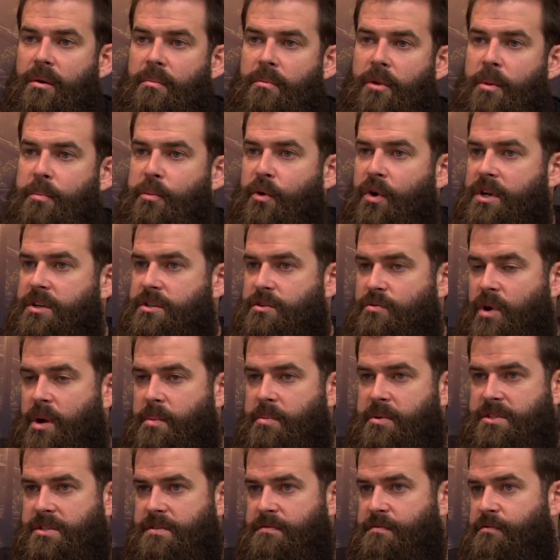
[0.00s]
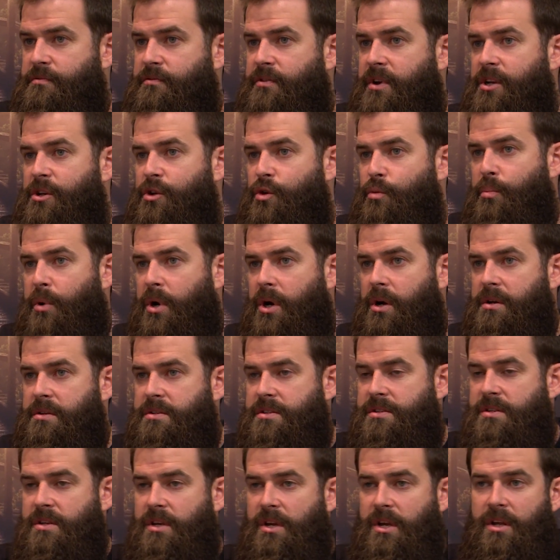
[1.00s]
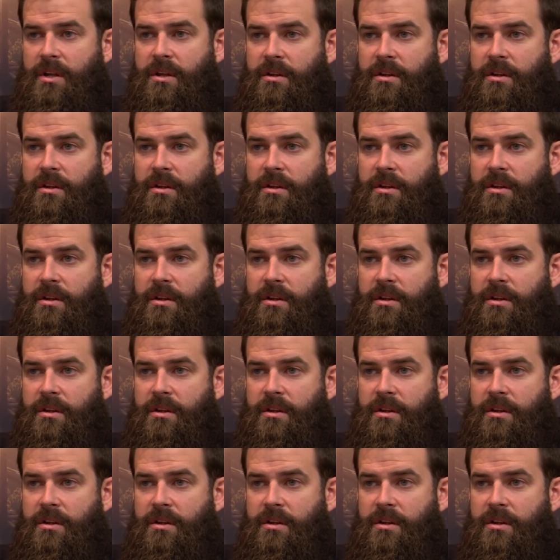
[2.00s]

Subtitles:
upgrade your weapons if you find new parts.